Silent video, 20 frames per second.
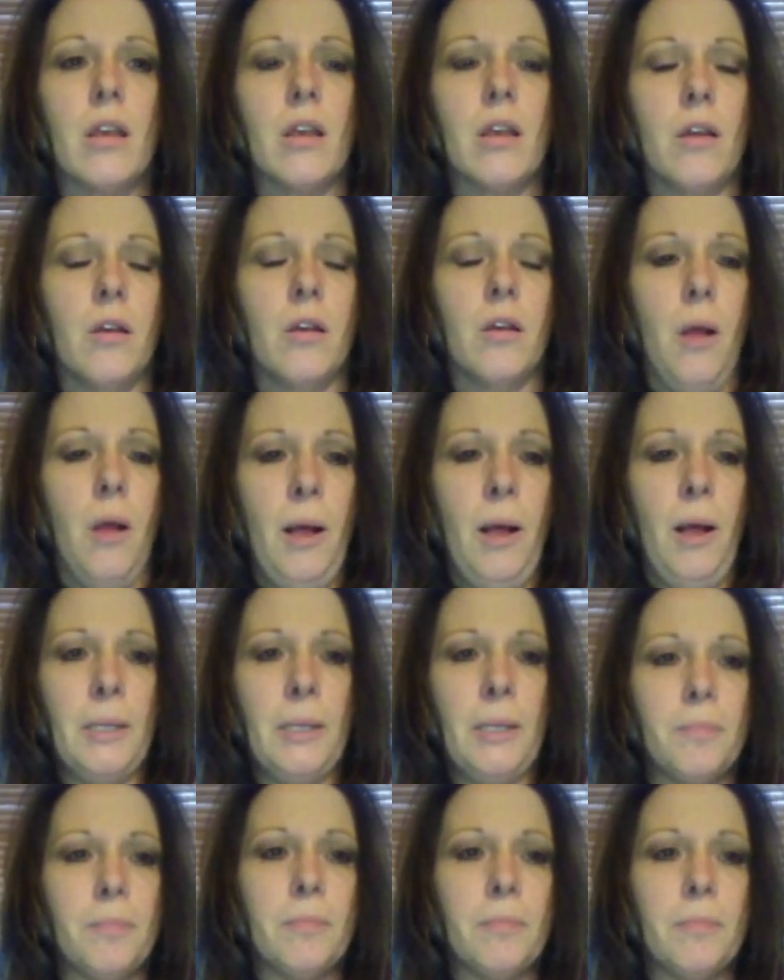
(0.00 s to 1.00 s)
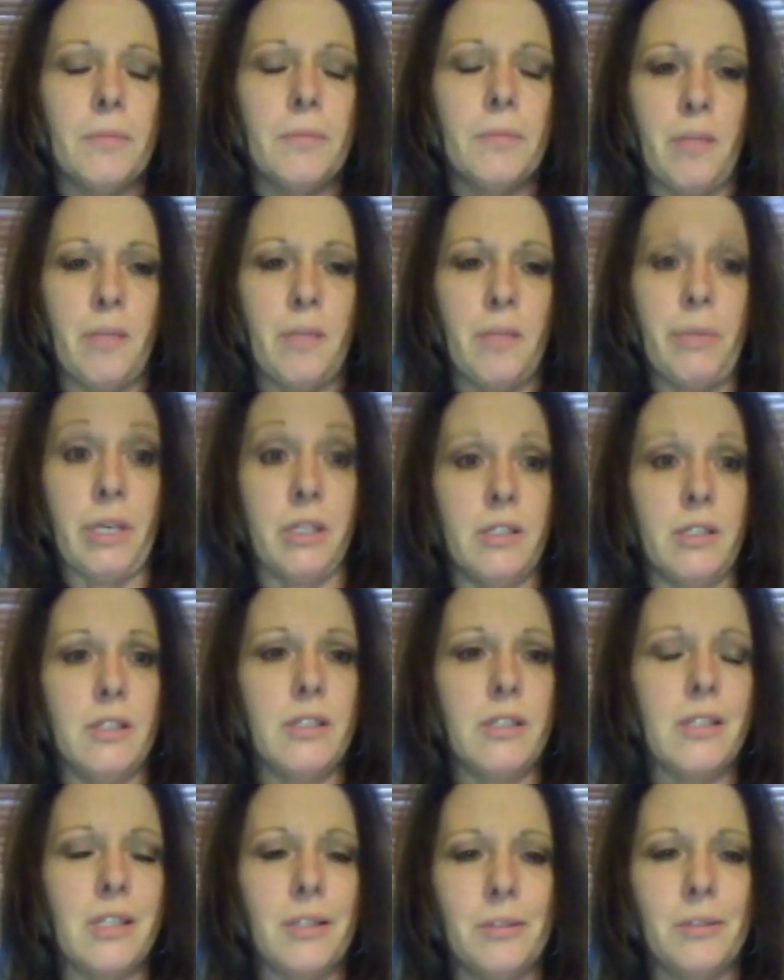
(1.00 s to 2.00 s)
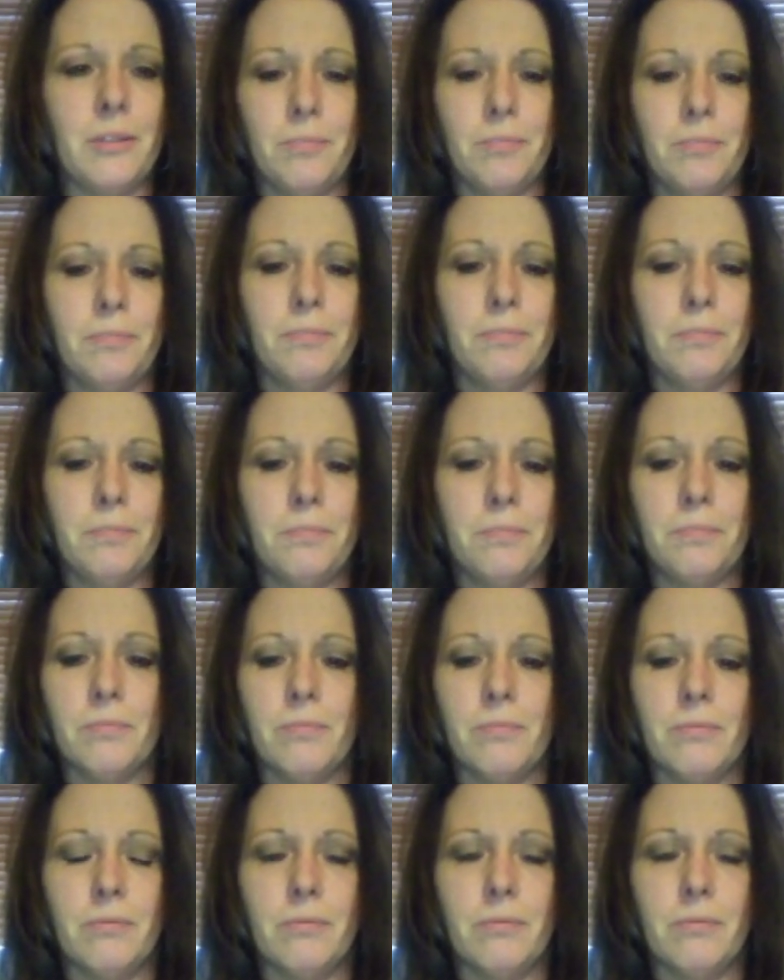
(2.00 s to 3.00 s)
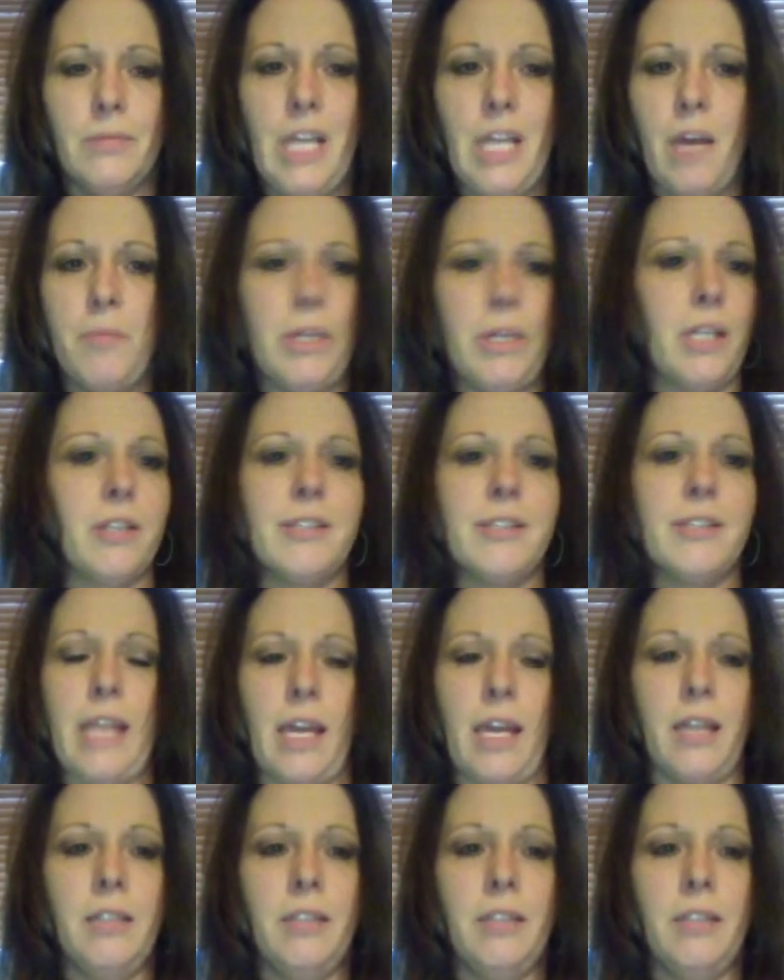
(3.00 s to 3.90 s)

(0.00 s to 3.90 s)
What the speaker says: The bills have been insane.